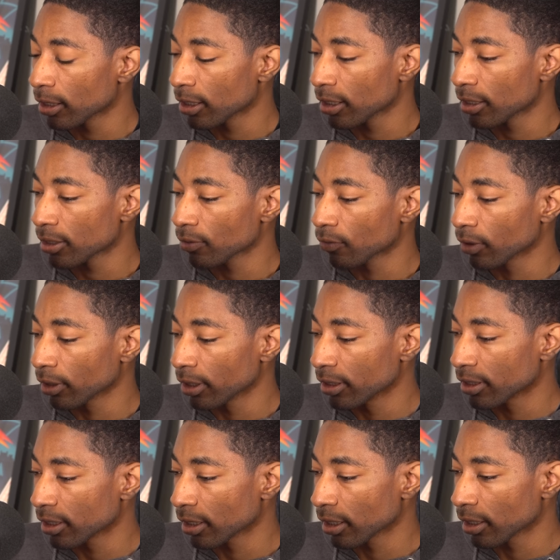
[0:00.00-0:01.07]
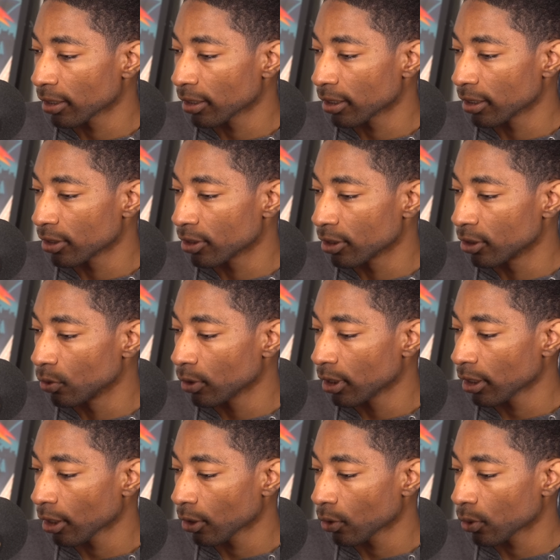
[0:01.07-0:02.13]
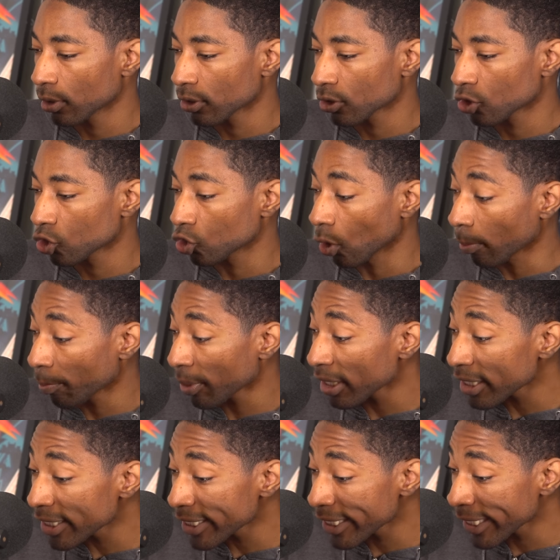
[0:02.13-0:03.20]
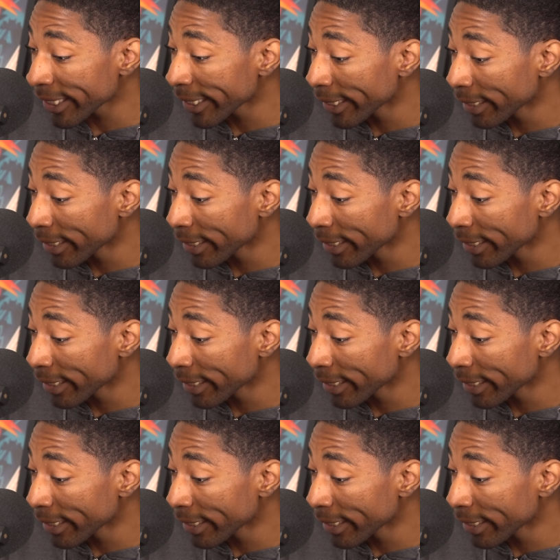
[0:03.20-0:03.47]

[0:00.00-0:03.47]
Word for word: is releasing these Yu-Gi-Oh Sherpas.